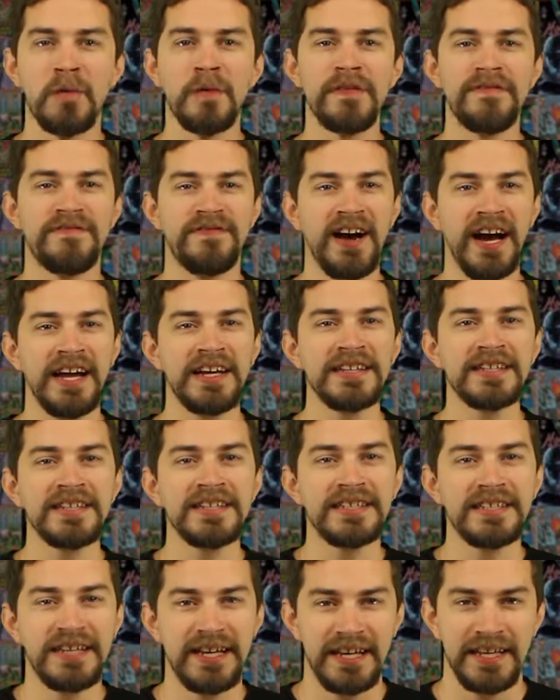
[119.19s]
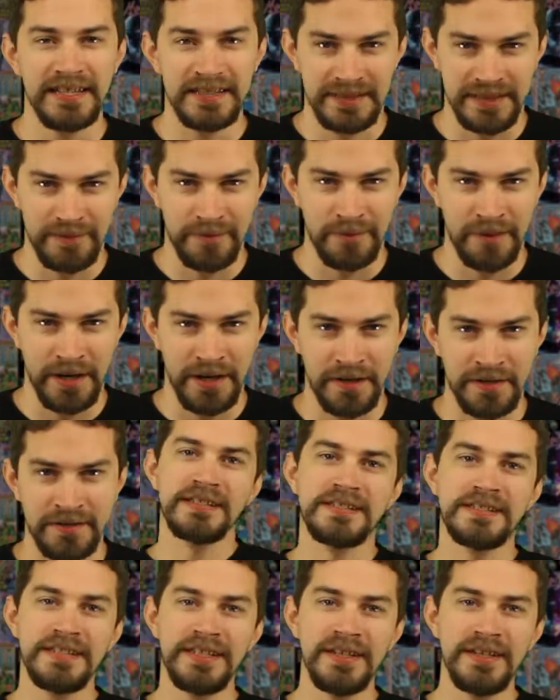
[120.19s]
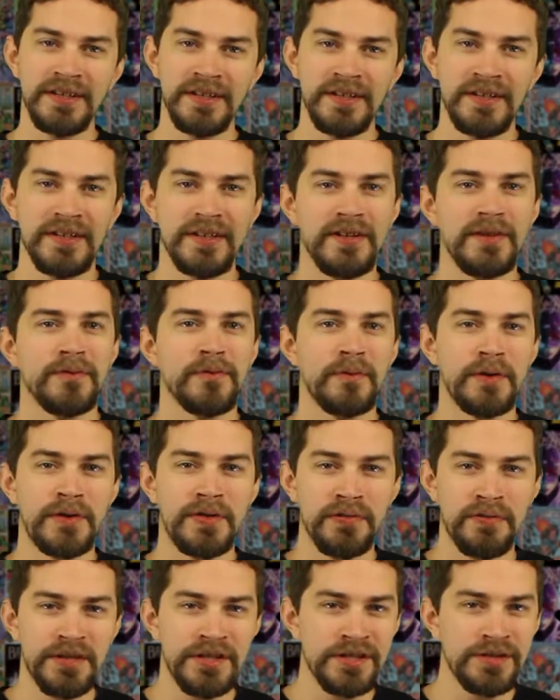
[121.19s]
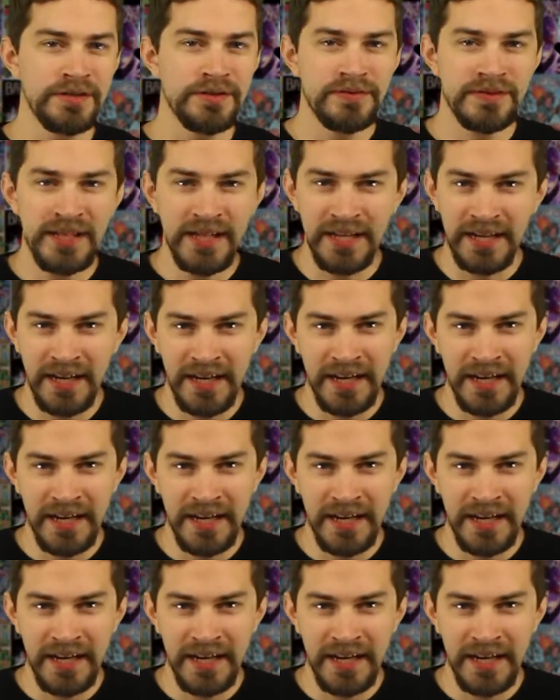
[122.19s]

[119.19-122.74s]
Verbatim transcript: we're finally getting somewhere. Still, we're three issues in